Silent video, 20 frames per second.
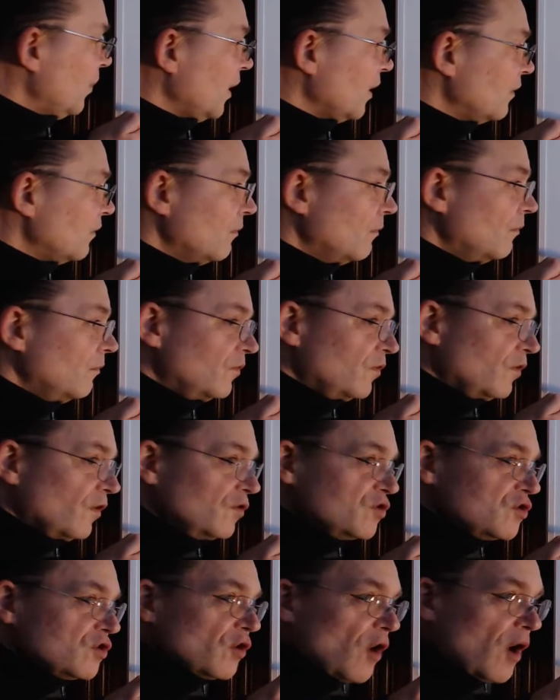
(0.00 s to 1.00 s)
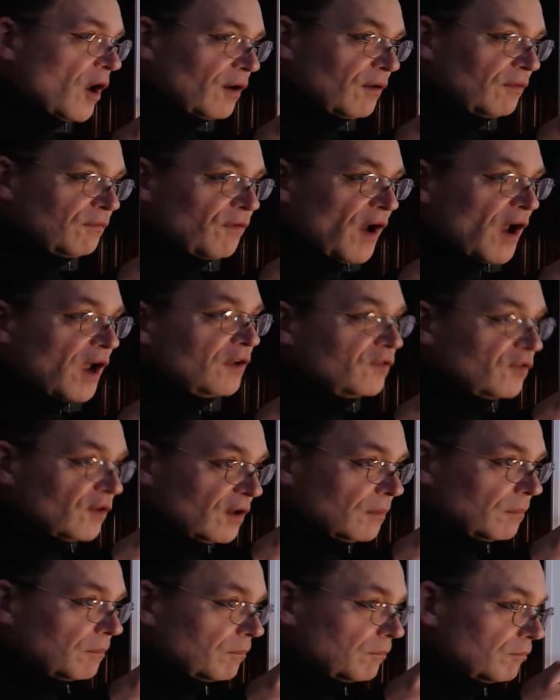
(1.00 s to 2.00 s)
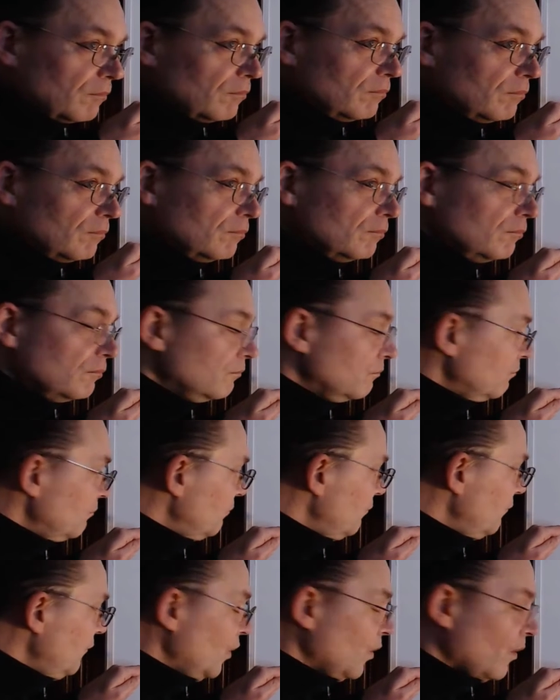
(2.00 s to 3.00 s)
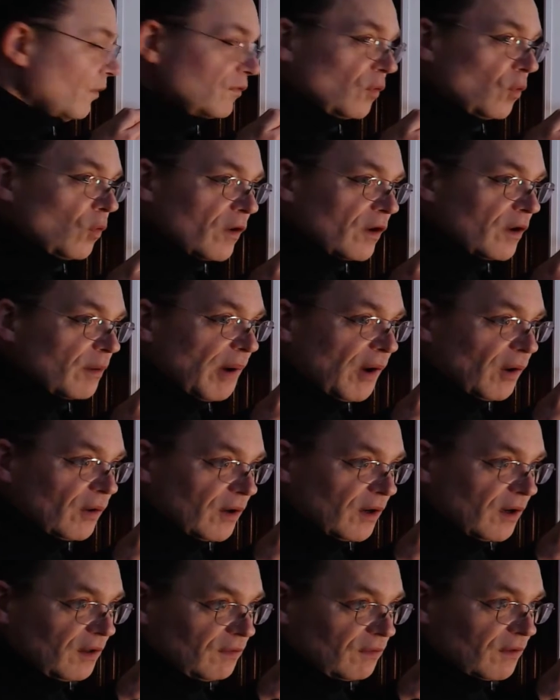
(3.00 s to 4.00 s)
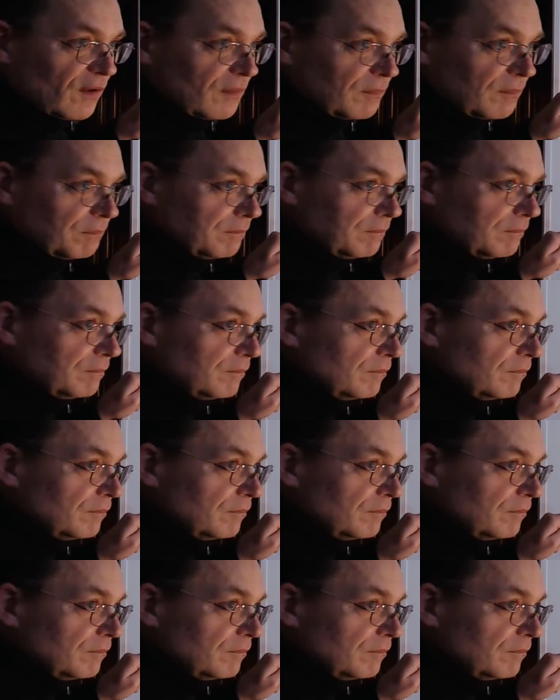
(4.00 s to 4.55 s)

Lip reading: But since you're not advising, you don't have to worry about anything.